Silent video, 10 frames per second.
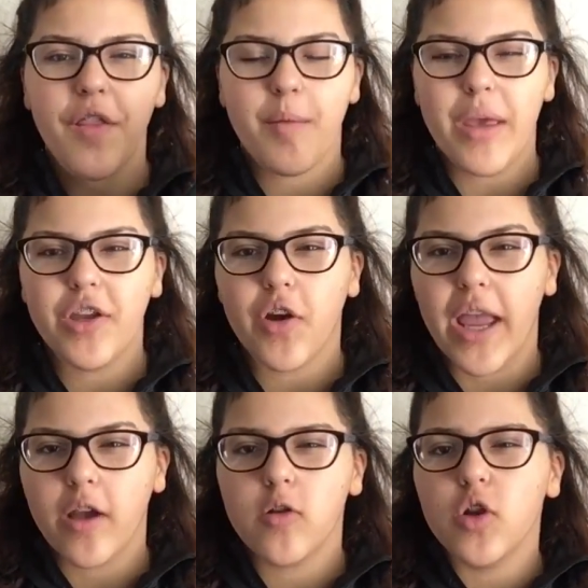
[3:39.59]
and they make your
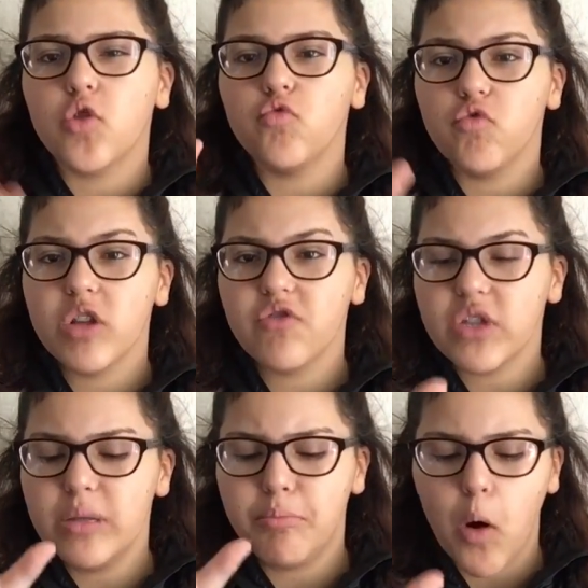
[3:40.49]
ankle look really,
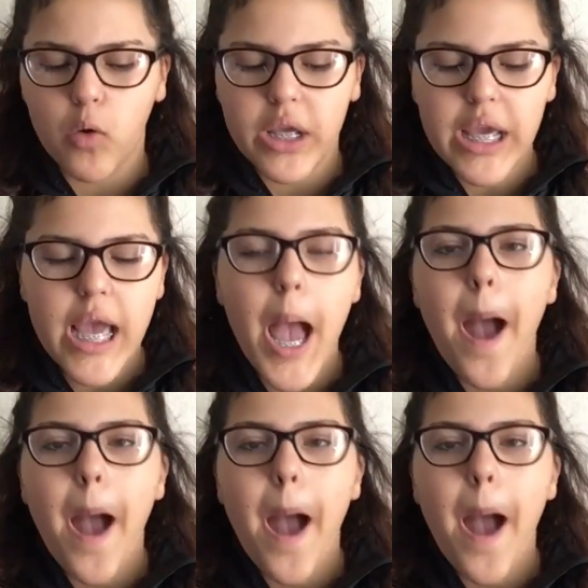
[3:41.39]
really bulky.